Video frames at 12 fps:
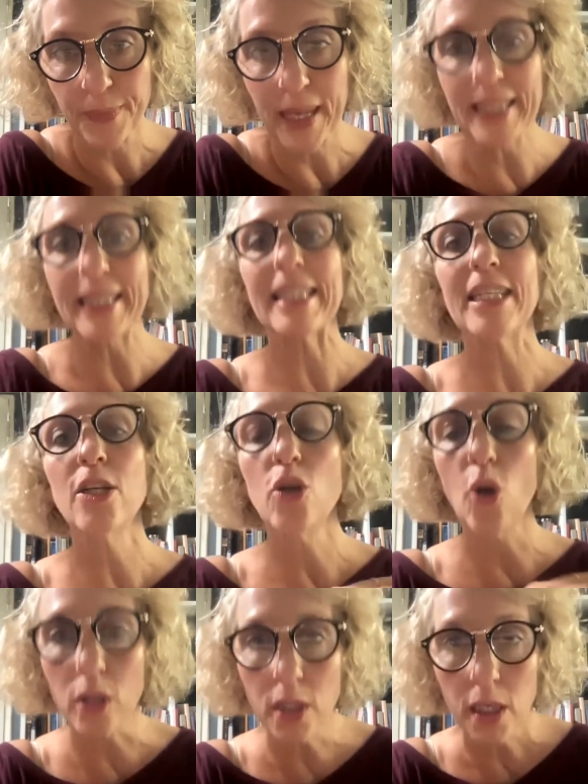is it's
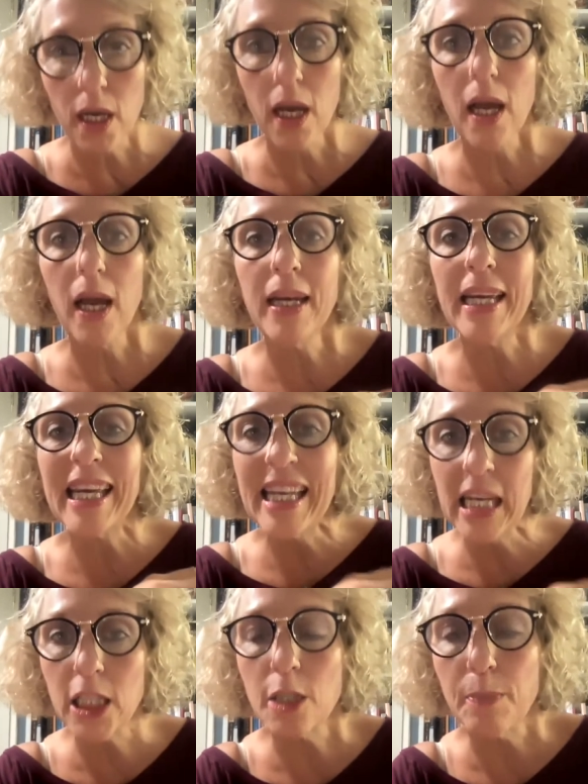not an
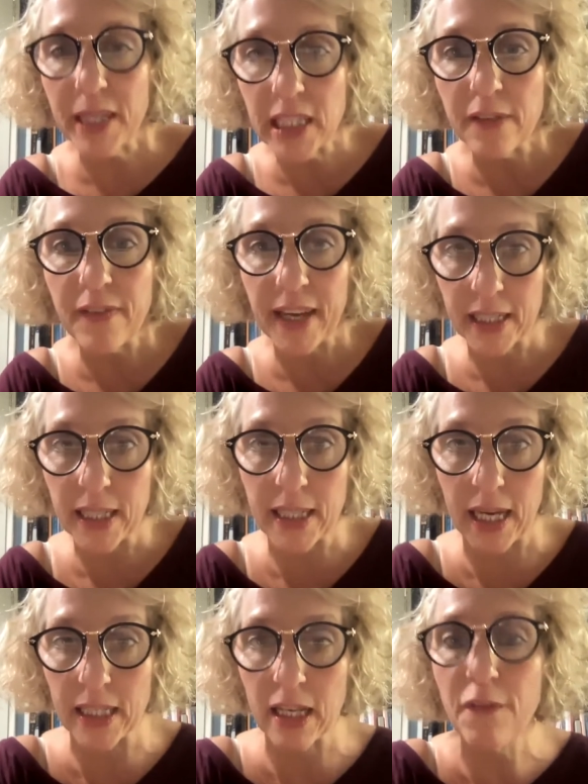inexpensive exercise.